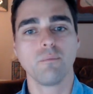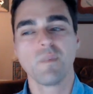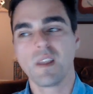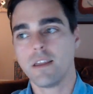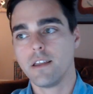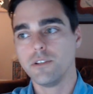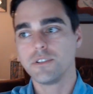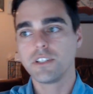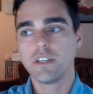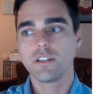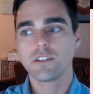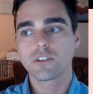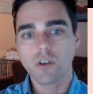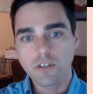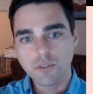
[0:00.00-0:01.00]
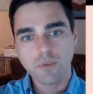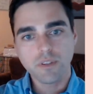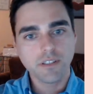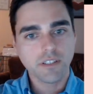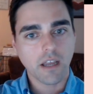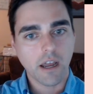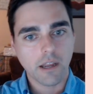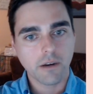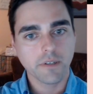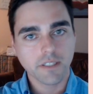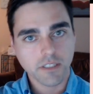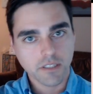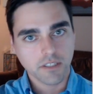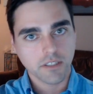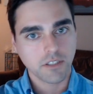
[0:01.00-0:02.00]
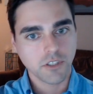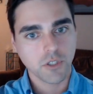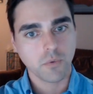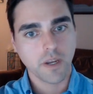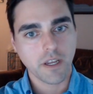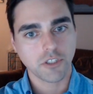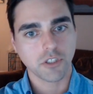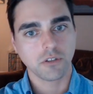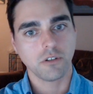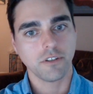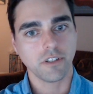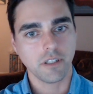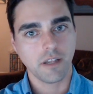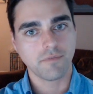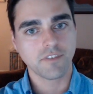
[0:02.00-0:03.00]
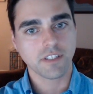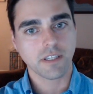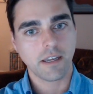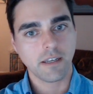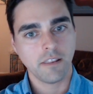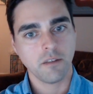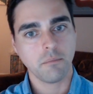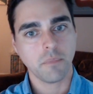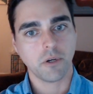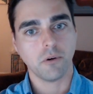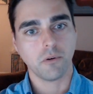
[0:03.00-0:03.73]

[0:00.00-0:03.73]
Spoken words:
And you see it starts with this high-risk situation on the left side in the middle,